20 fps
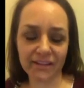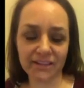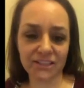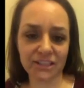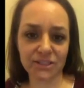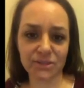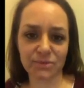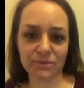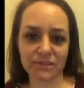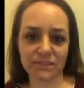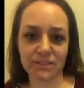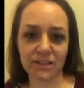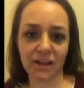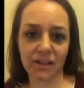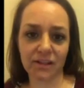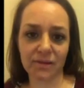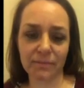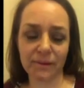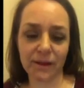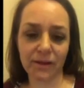He just was
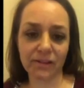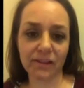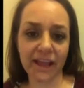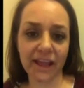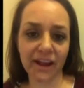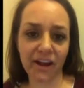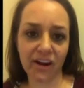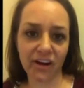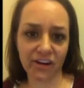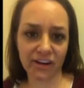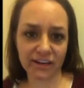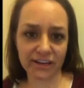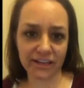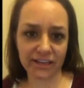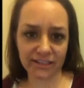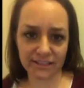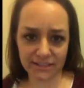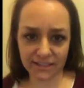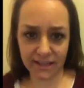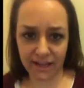all about
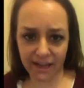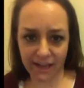lightheartedness.